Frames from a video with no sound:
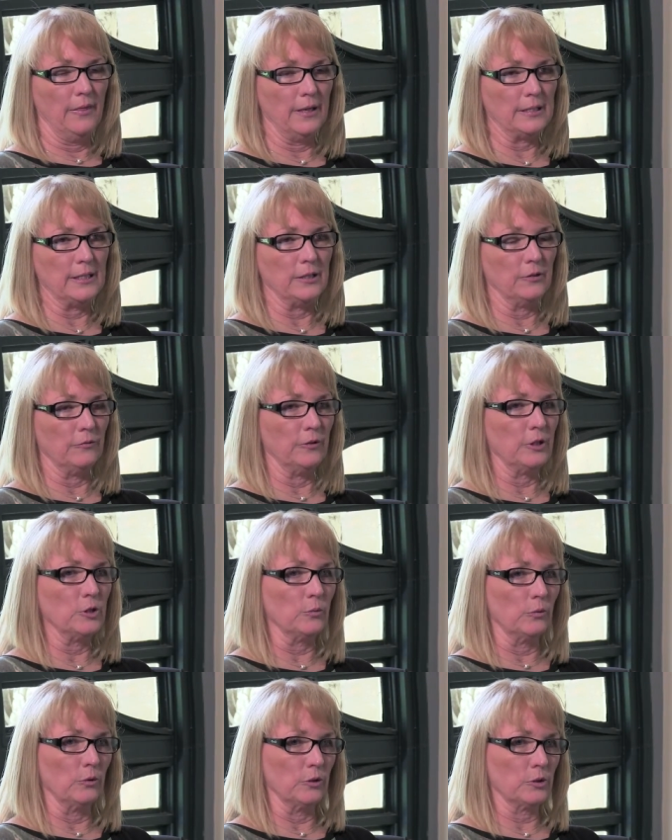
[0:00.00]
this
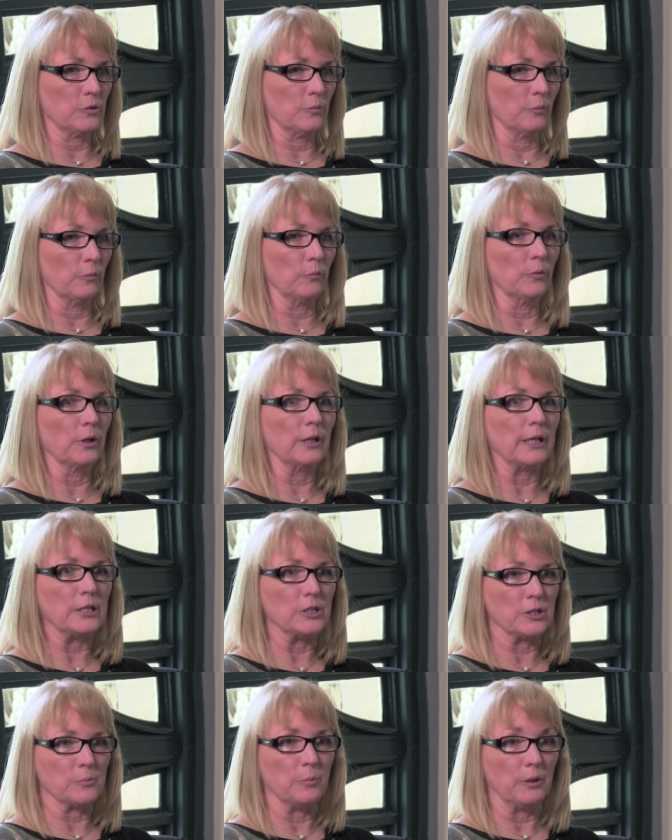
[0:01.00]
individual's
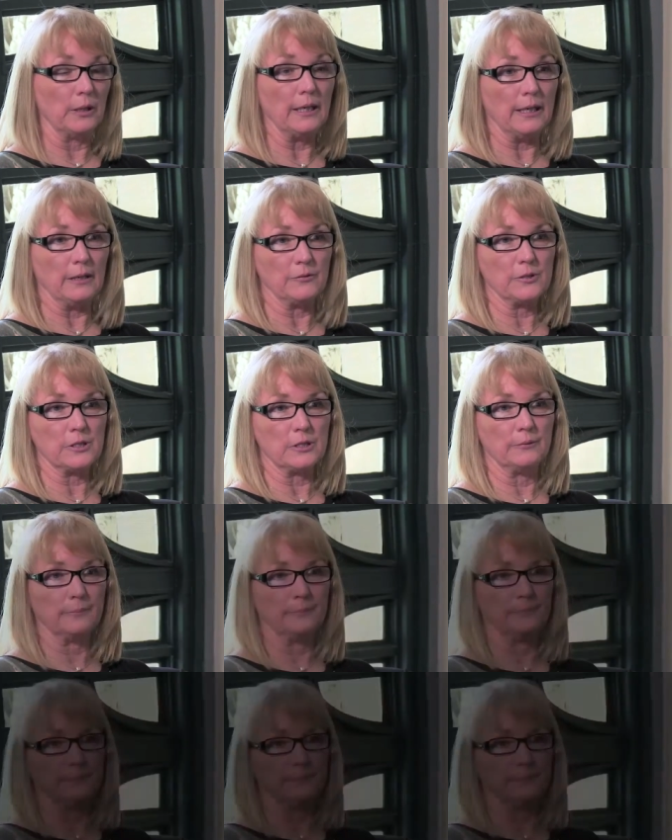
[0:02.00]
religious beliefs.